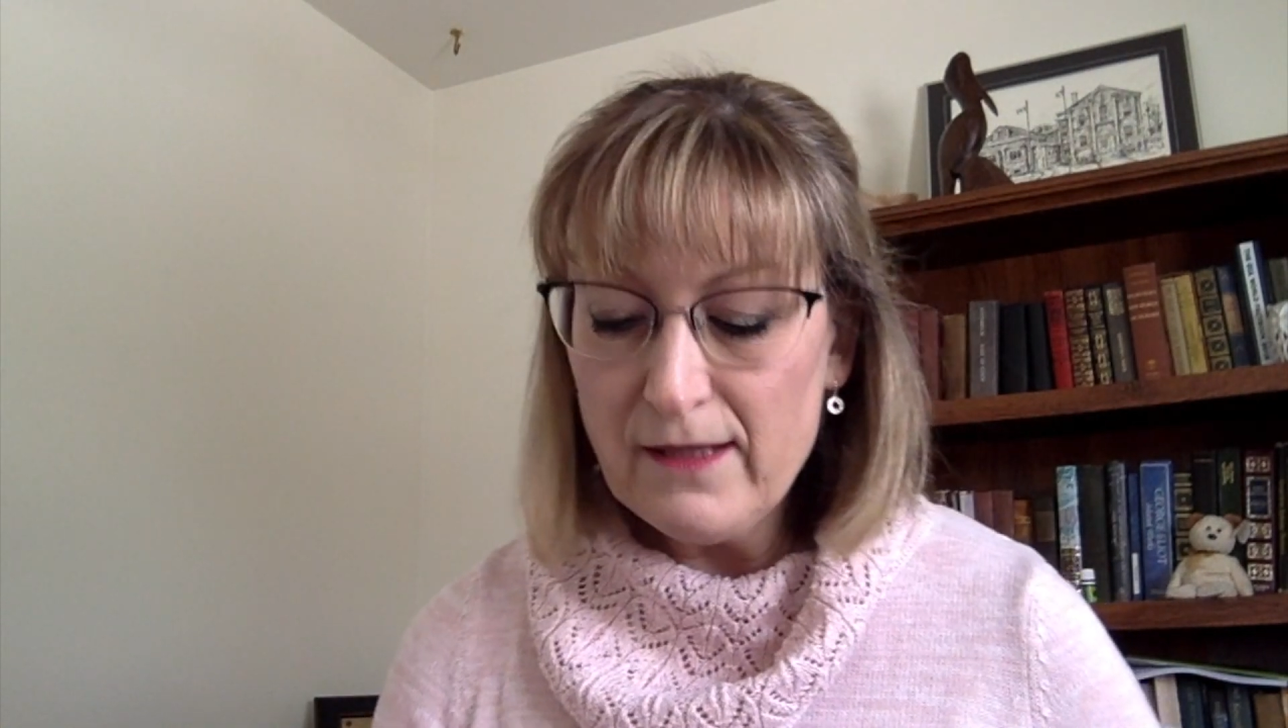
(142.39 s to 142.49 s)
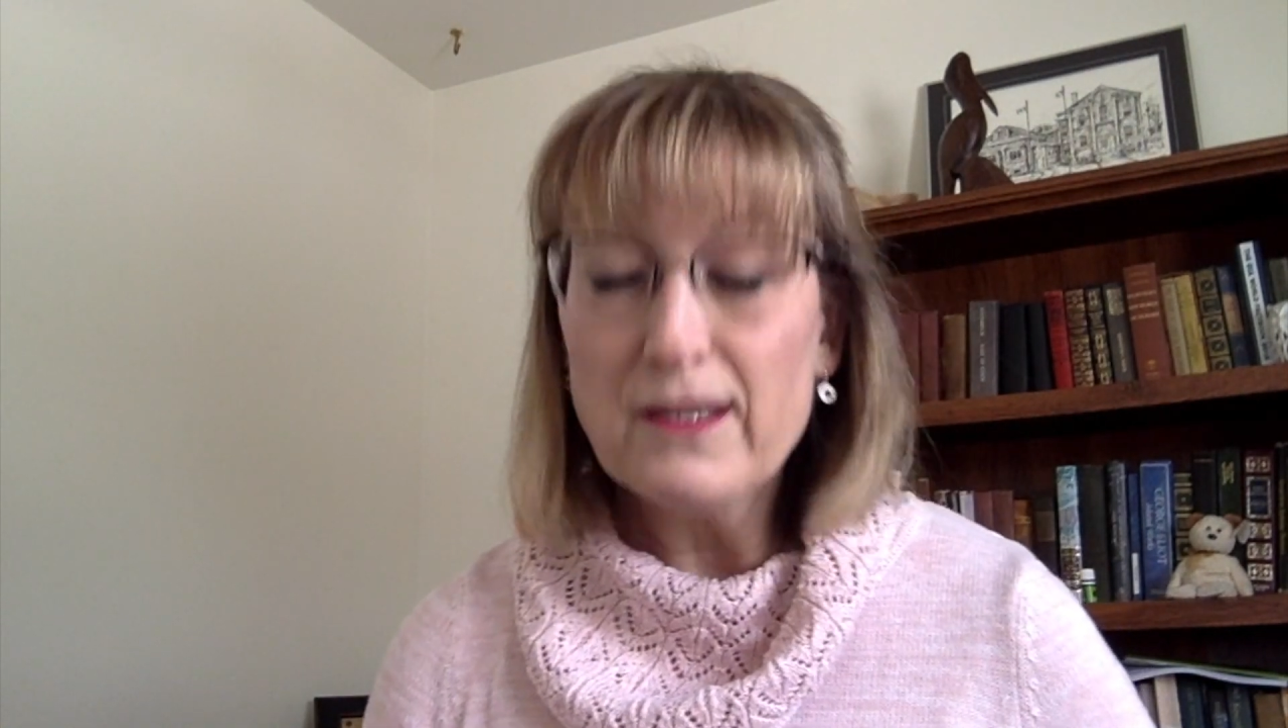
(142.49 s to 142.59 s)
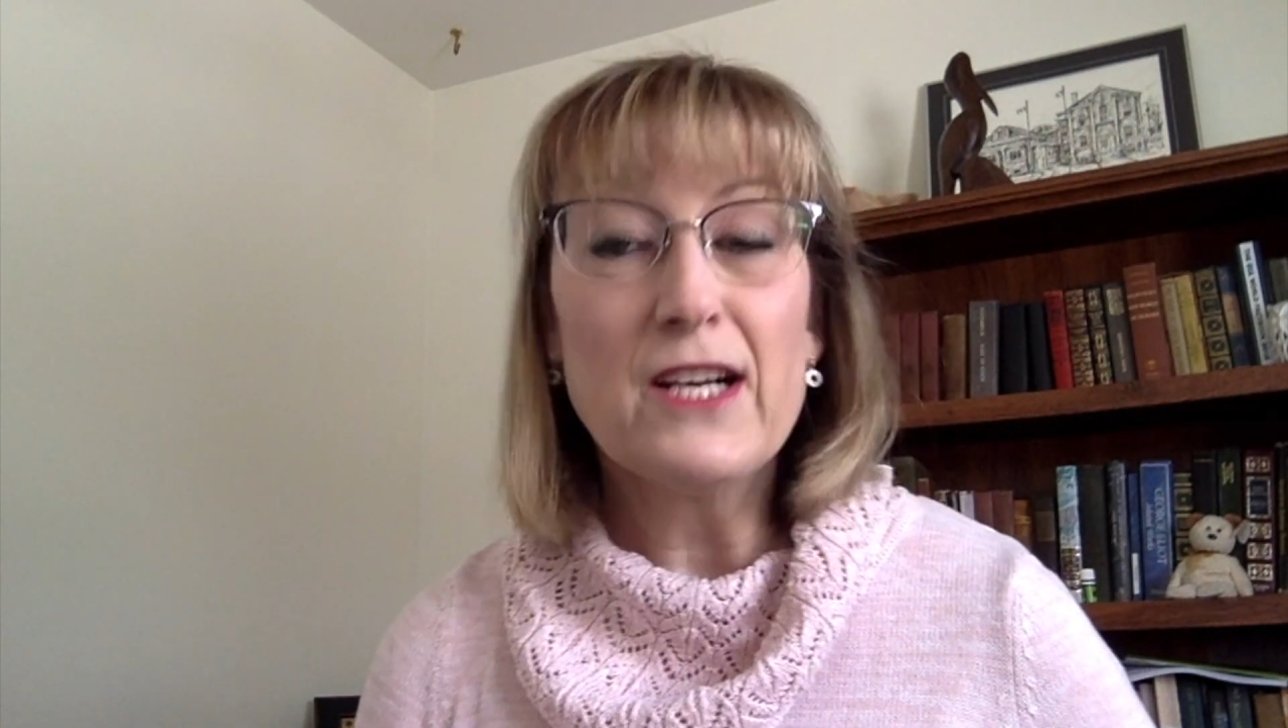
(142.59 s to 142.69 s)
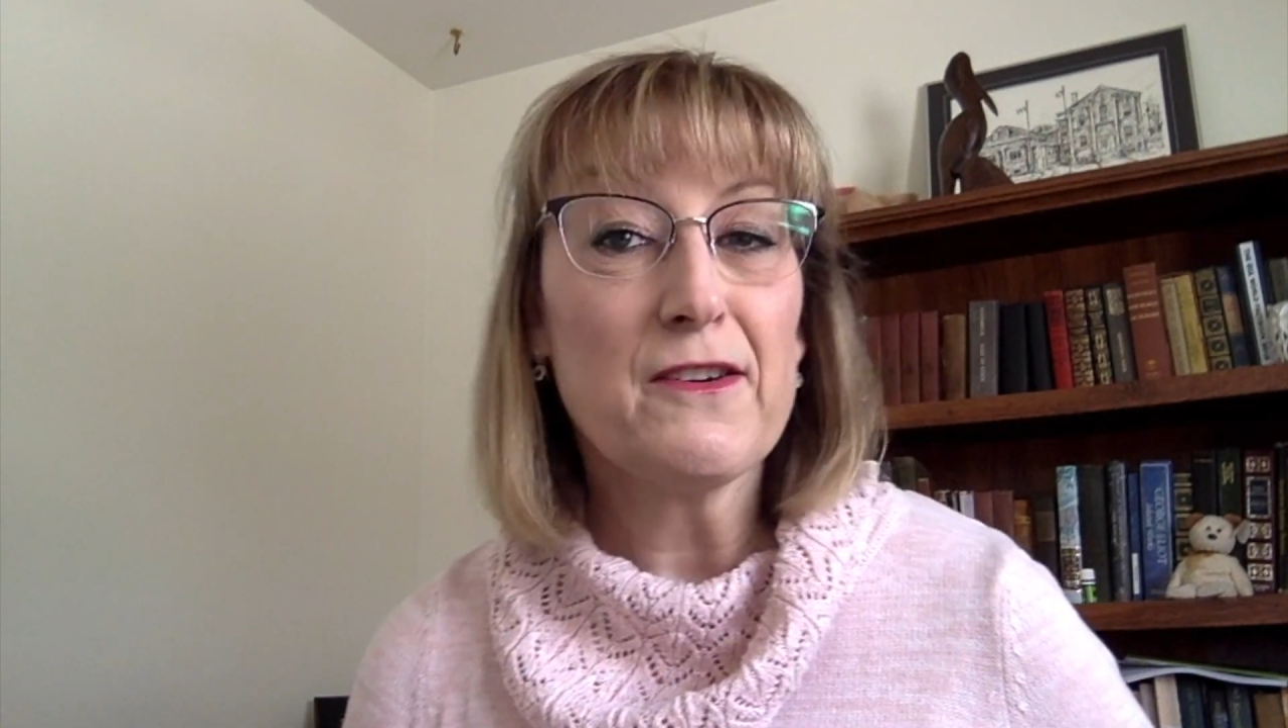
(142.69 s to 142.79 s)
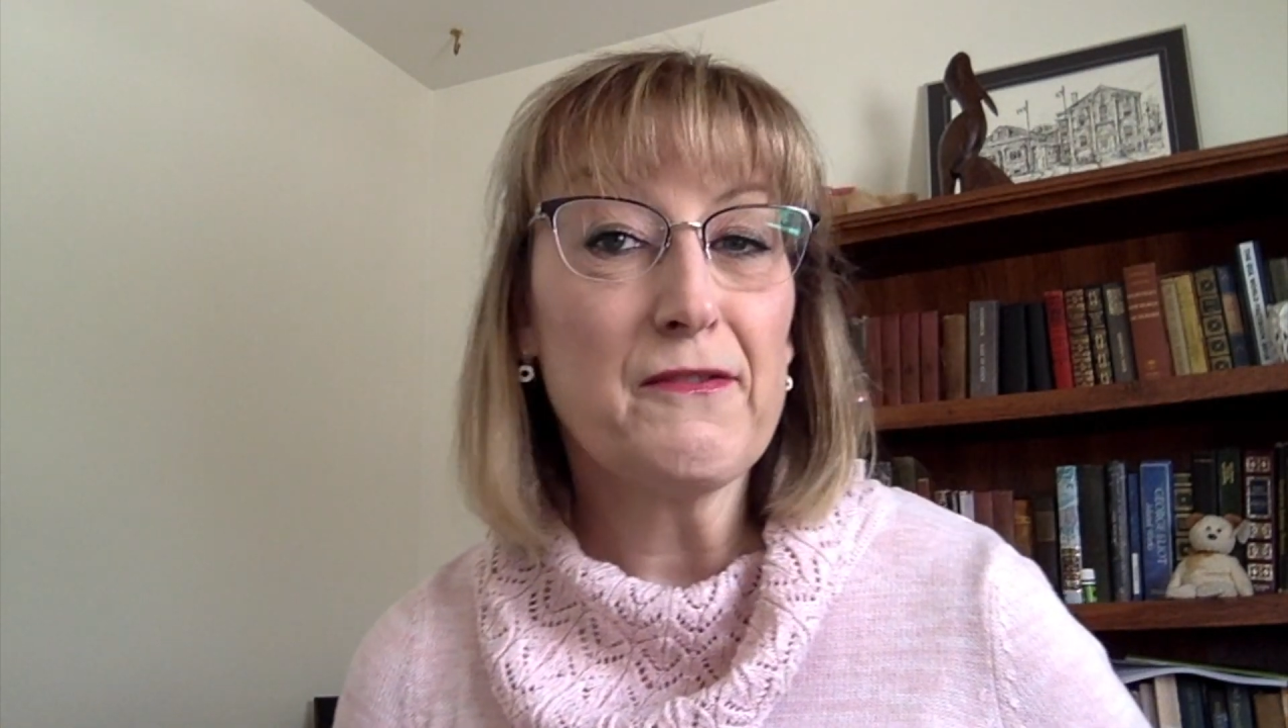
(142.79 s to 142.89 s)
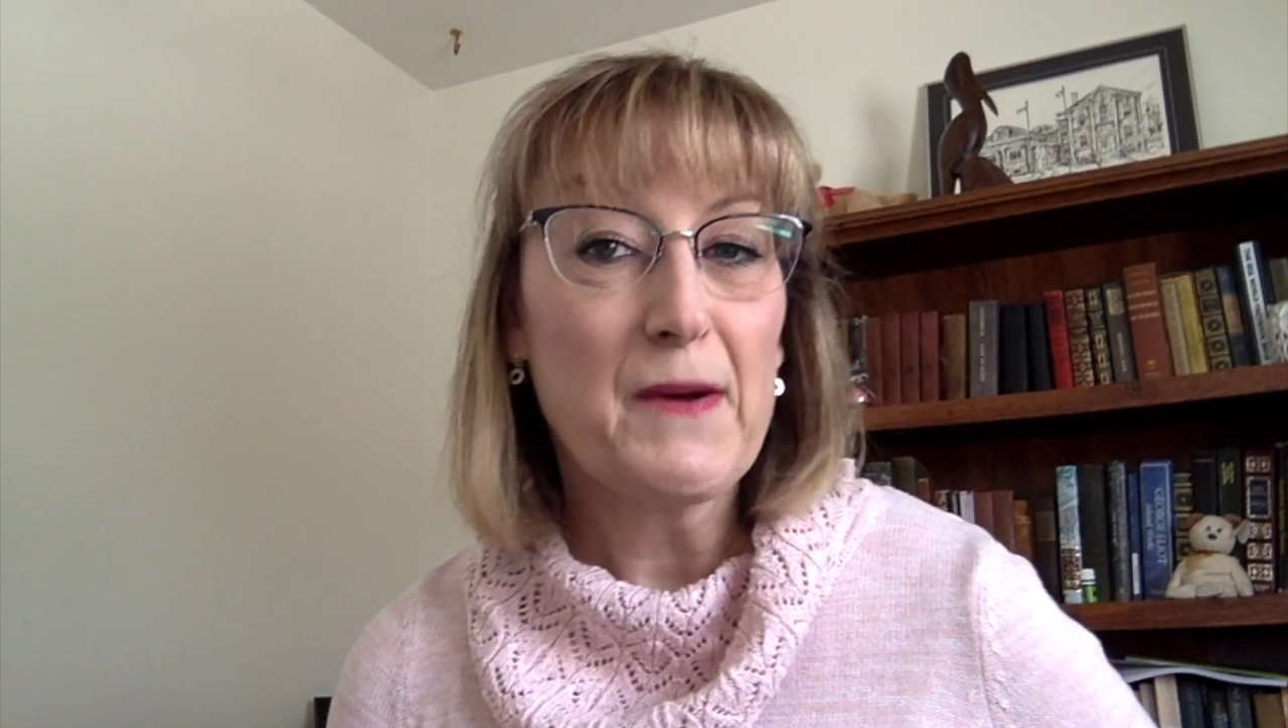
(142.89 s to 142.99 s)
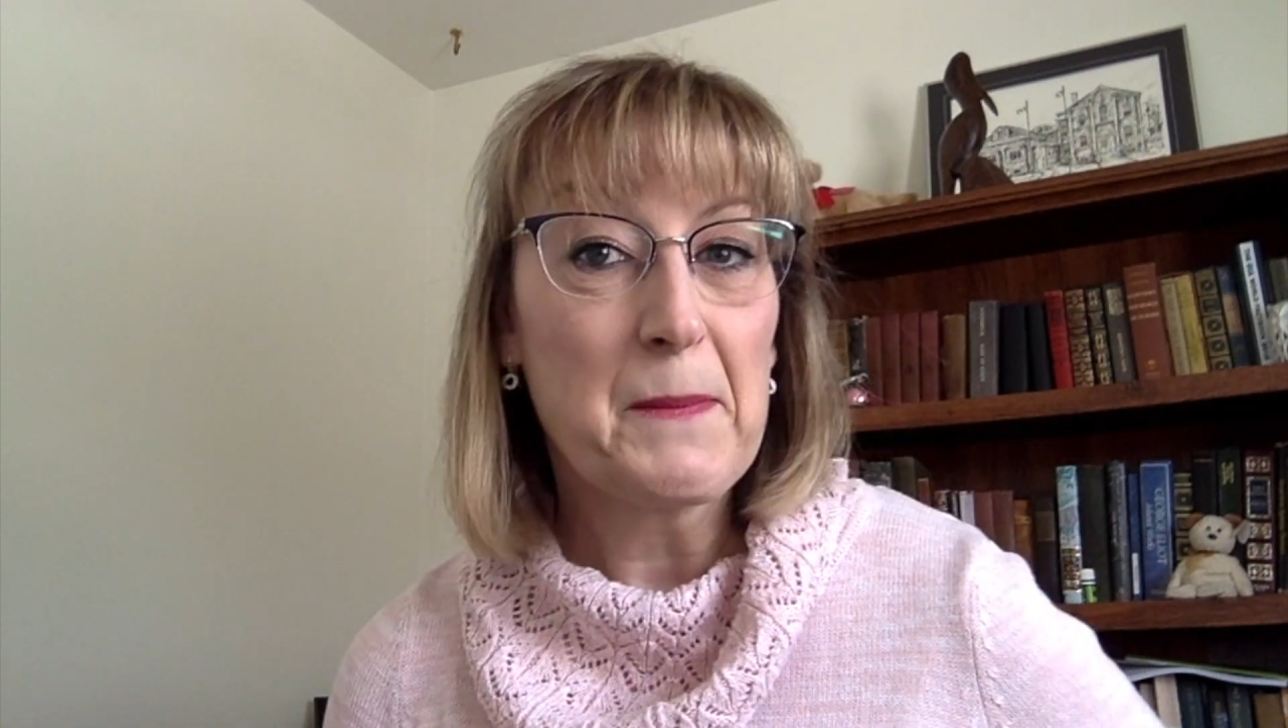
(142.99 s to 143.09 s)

love